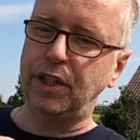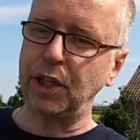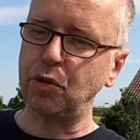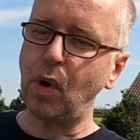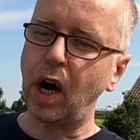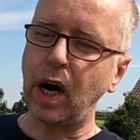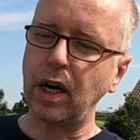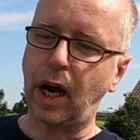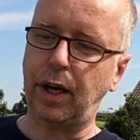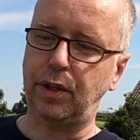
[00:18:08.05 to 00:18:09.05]
Tattu
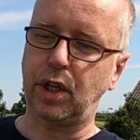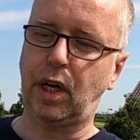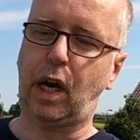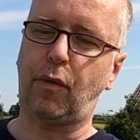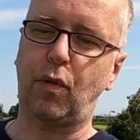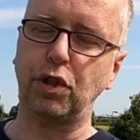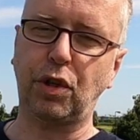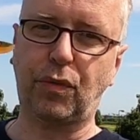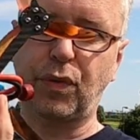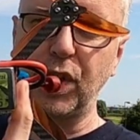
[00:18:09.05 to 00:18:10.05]
R-Line uh,
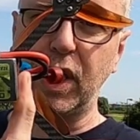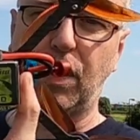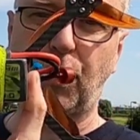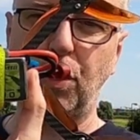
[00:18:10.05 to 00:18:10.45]
version 3,